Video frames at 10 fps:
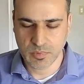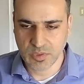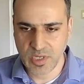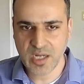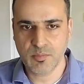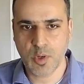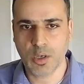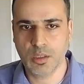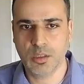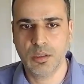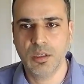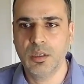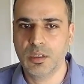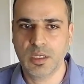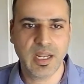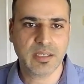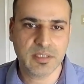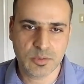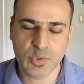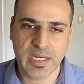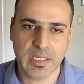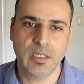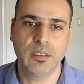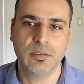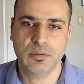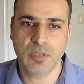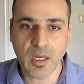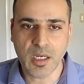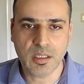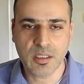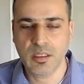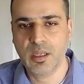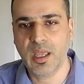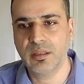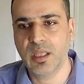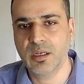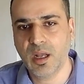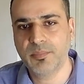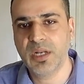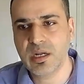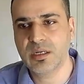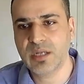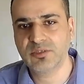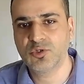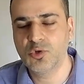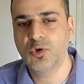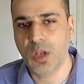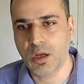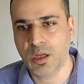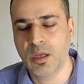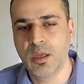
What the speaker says: create a model, connect it to data, run it, and then update it as you go along.